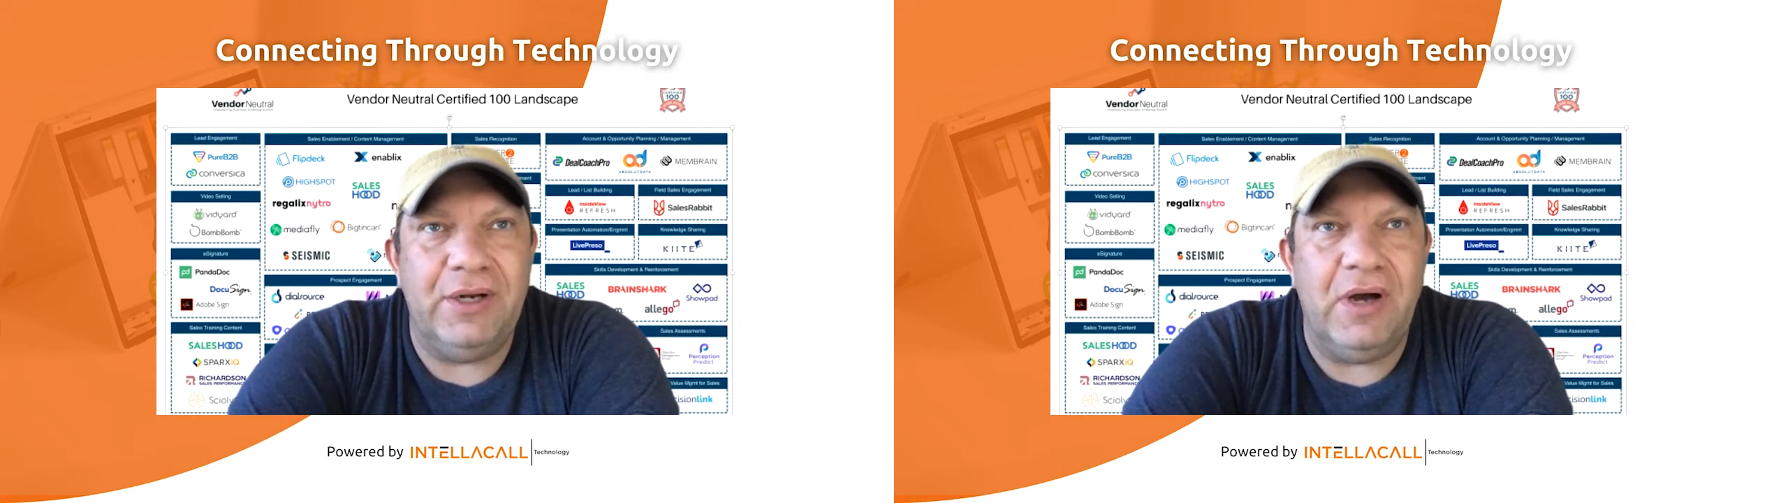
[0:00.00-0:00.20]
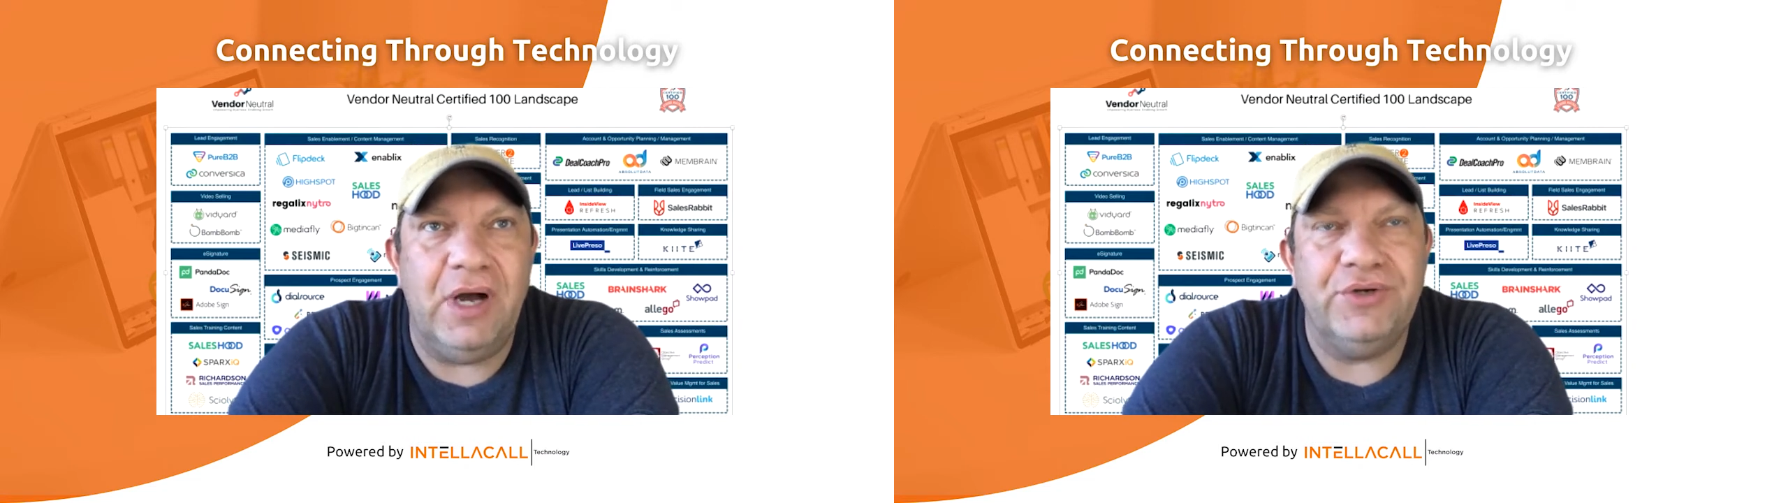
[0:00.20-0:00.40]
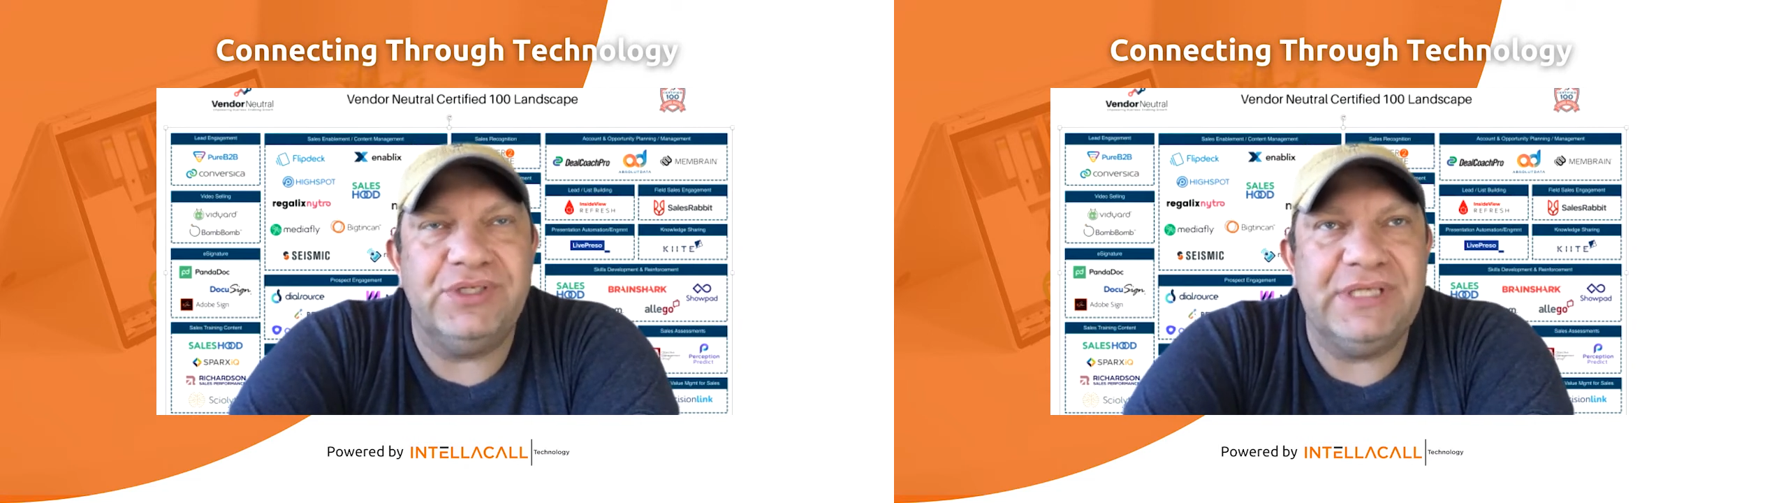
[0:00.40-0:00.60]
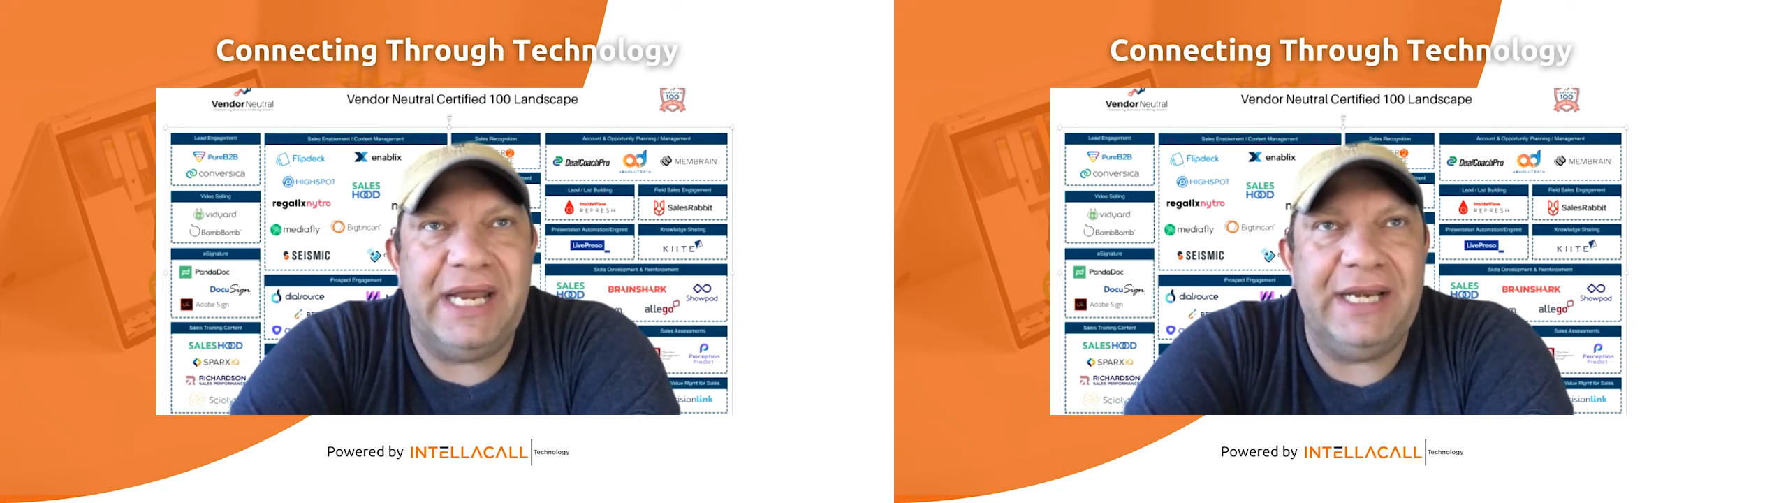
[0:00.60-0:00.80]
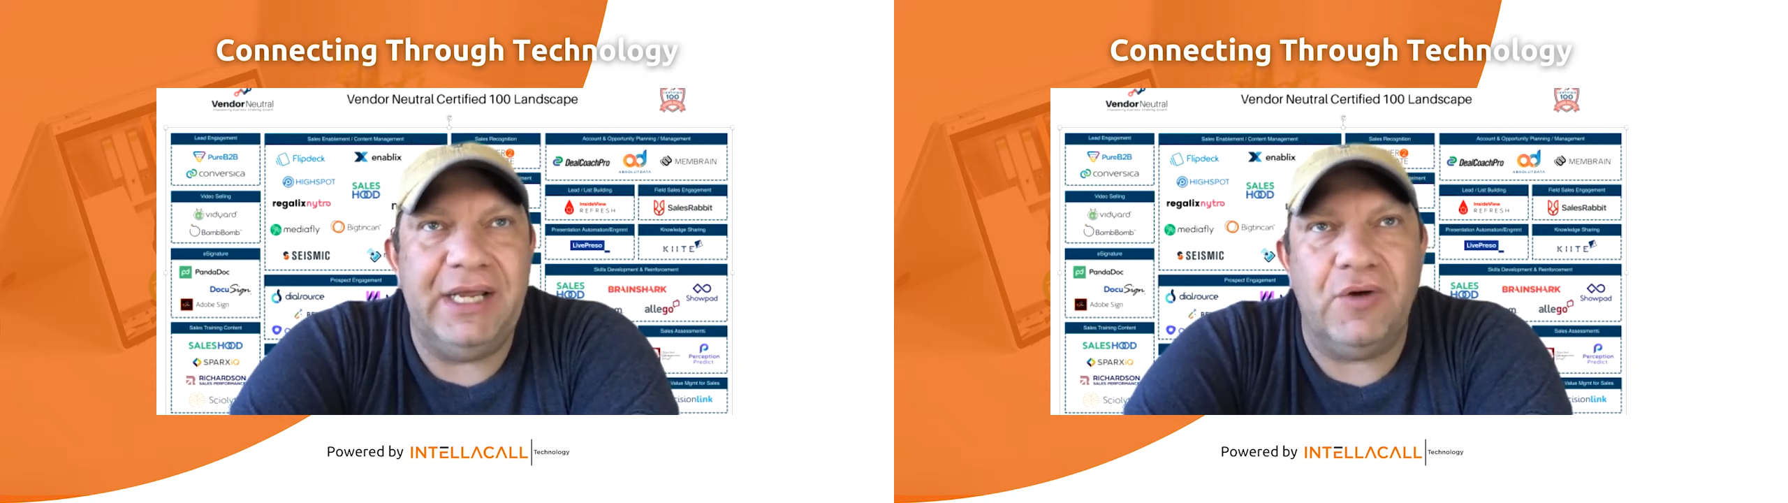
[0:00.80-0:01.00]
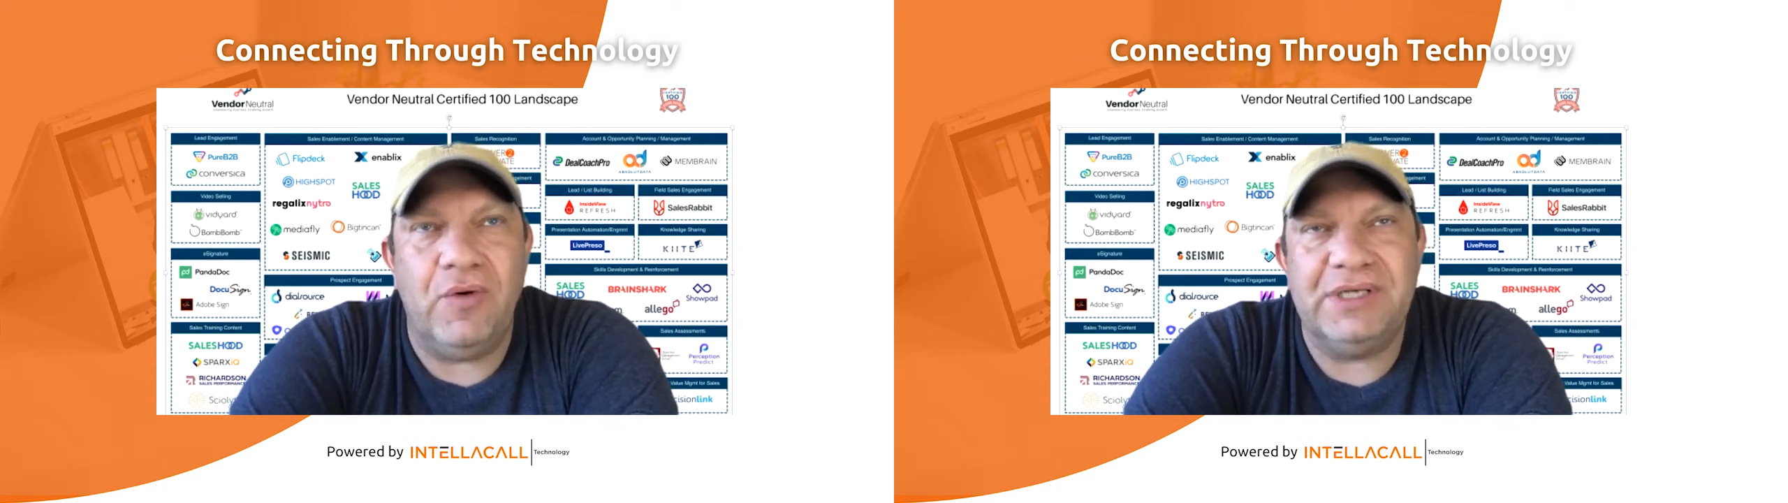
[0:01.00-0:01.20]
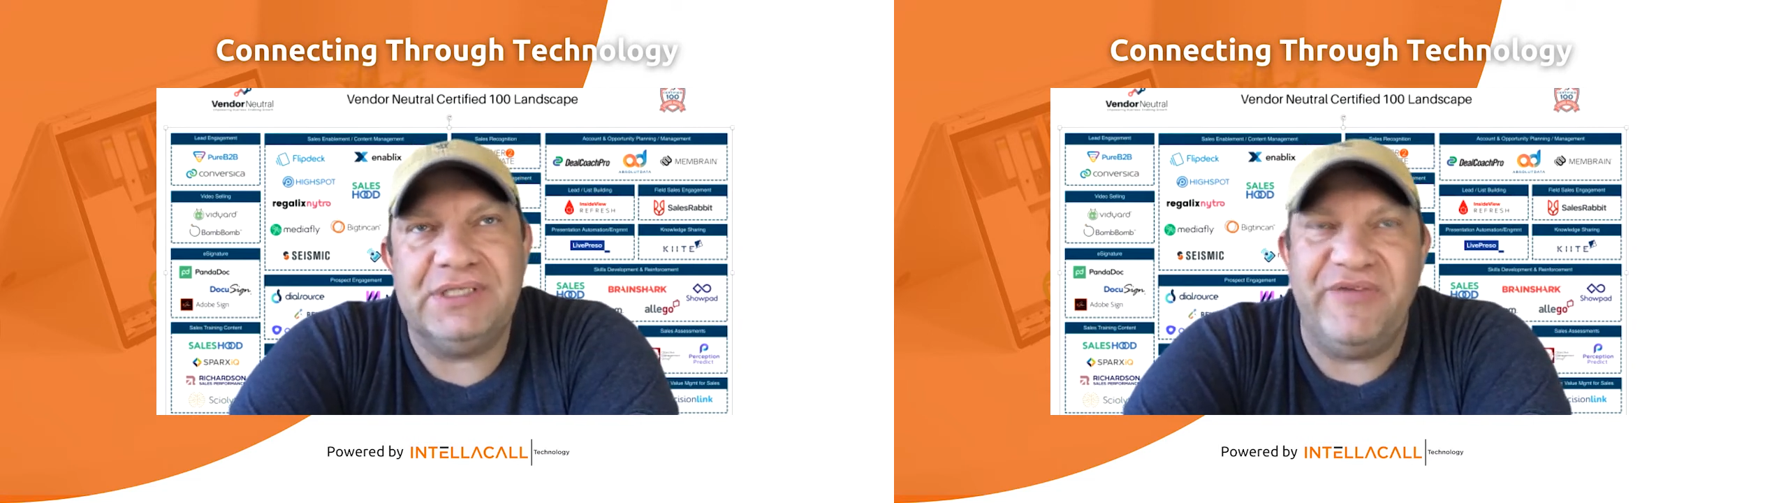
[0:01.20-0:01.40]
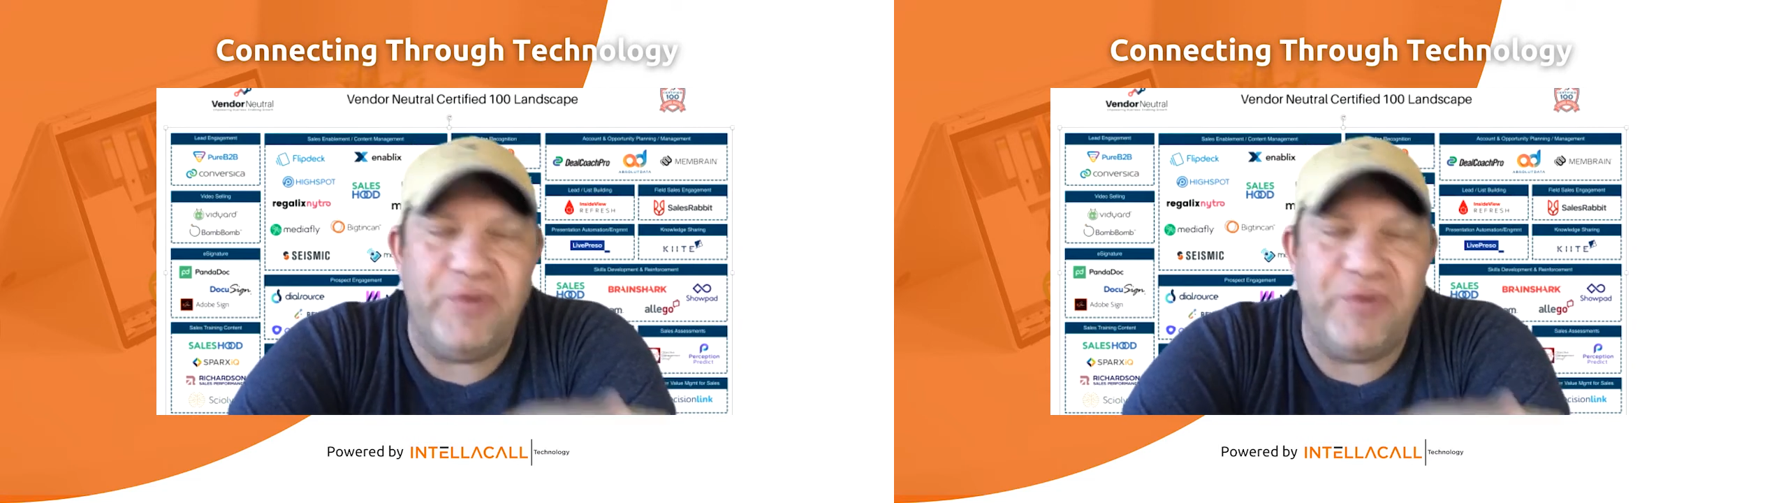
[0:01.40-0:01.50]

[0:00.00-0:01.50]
understanding across